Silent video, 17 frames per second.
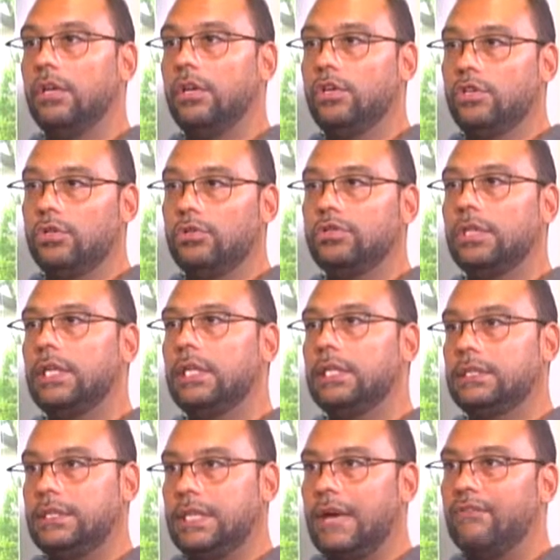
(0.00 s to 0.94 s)
usually is
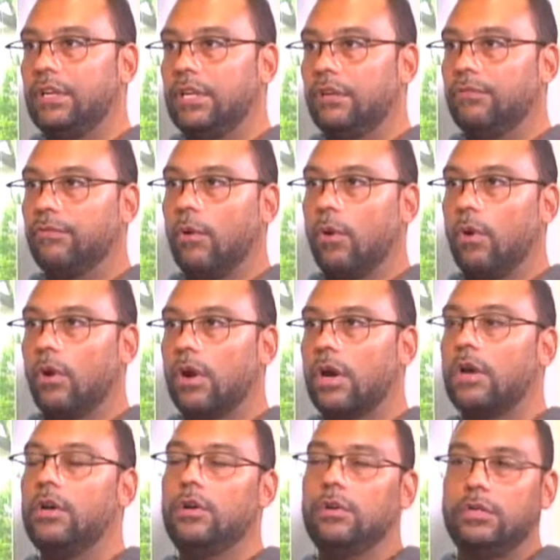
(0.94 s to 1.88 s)
7 to 4
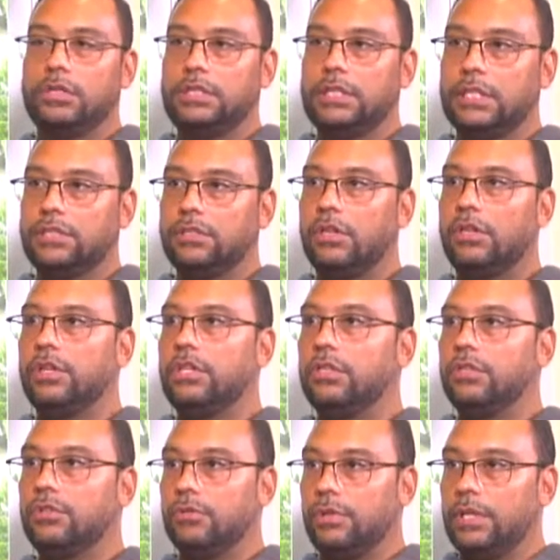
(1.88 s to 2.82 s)
or 6:30 to
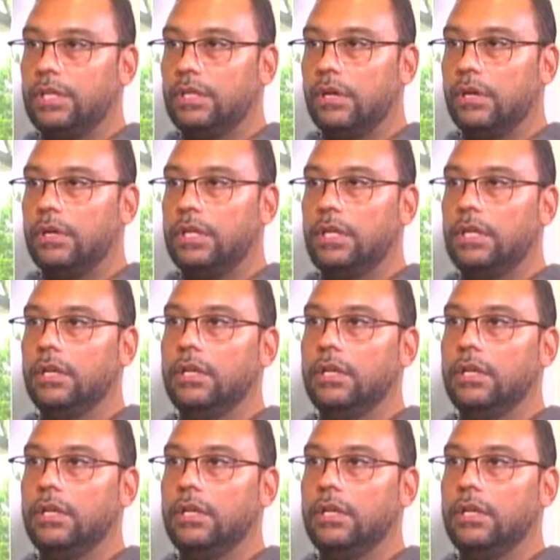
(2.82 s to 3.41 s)
3:30.